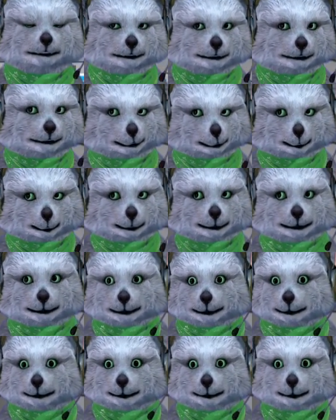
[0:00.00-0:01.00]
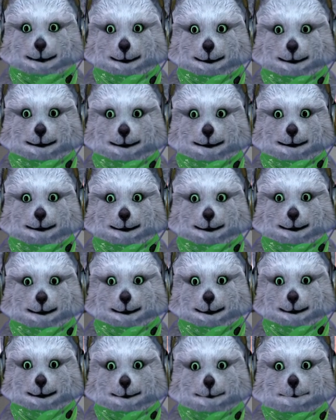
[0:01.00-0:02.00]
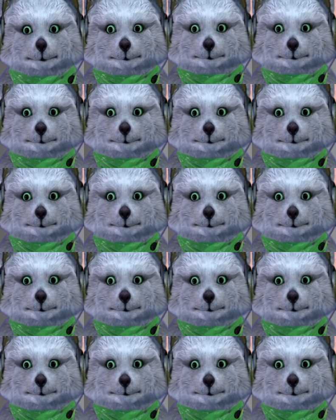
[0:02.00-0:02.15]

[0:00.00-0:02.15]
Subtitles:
No one is speaking in this clip.